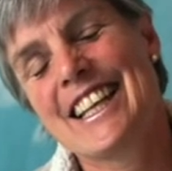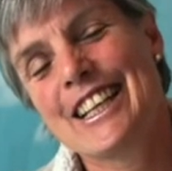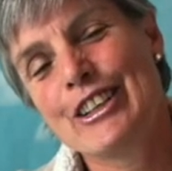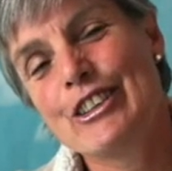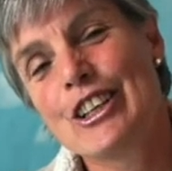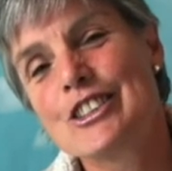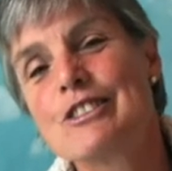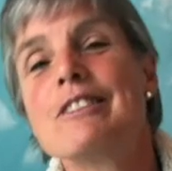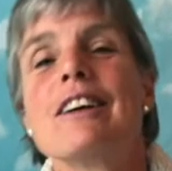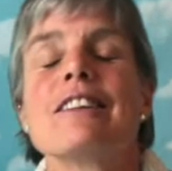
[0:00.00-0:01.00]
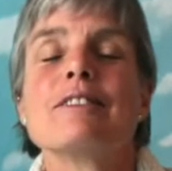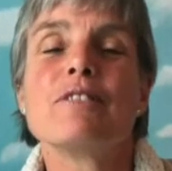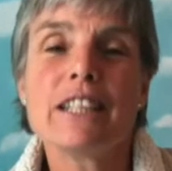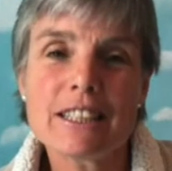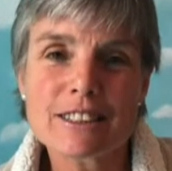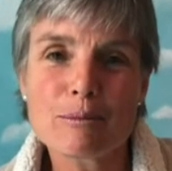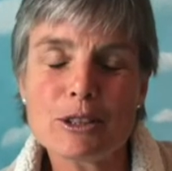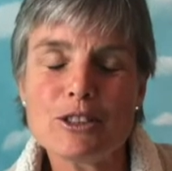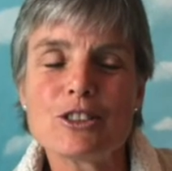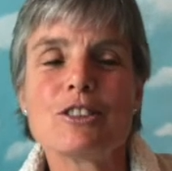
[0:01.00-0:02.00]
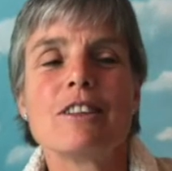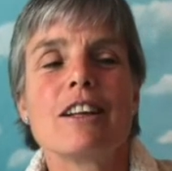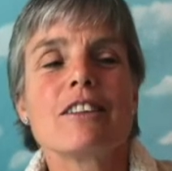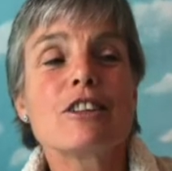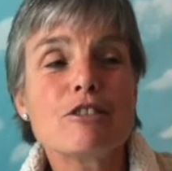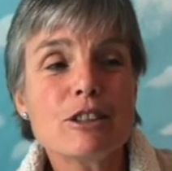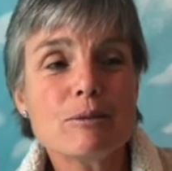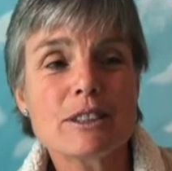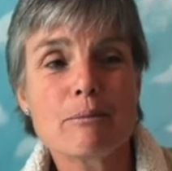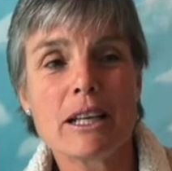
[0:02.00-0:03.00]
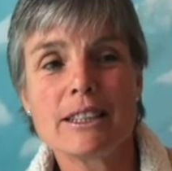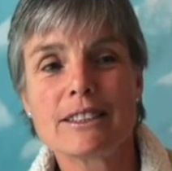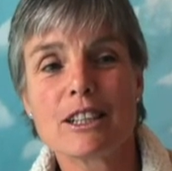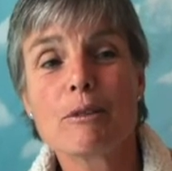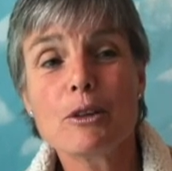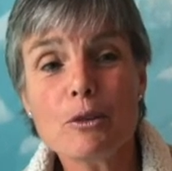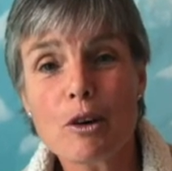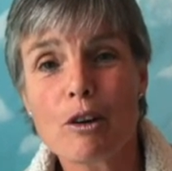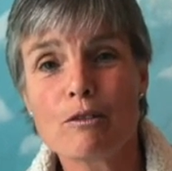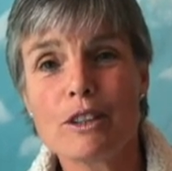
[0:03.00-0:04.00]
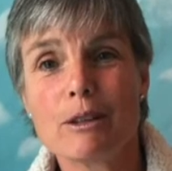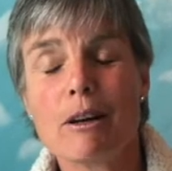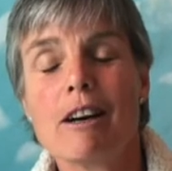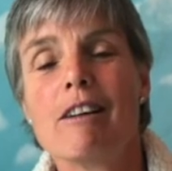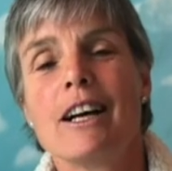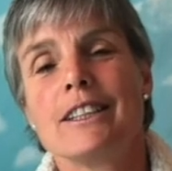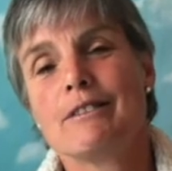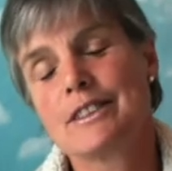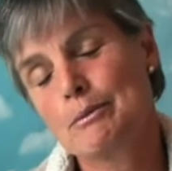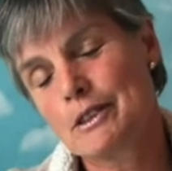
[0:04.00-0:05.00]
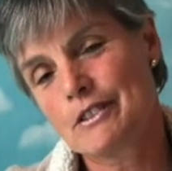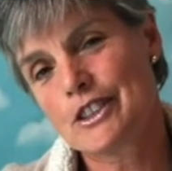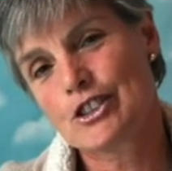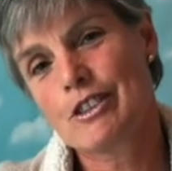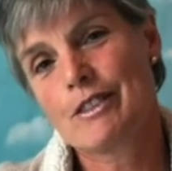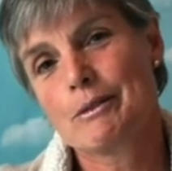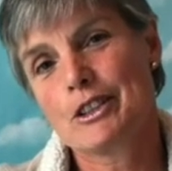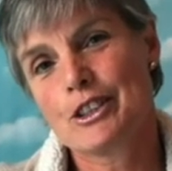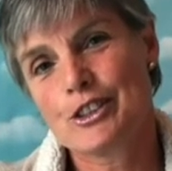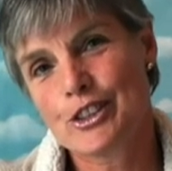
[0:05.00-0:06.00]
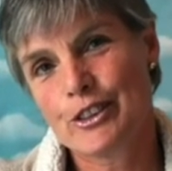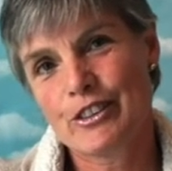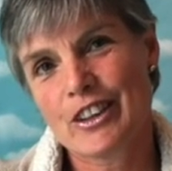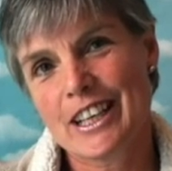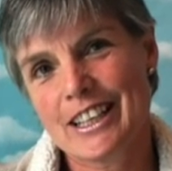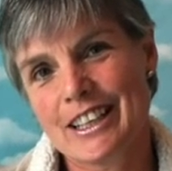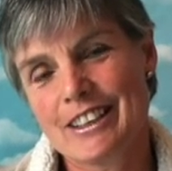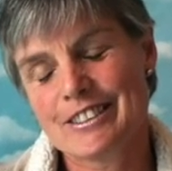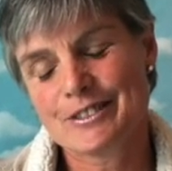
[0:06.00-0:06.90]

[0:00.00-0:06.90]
Thank you, Nigel. The feelings are mutual. The group was amazing. We all got on really well, and it was a privilege travelling with you too. Thank you.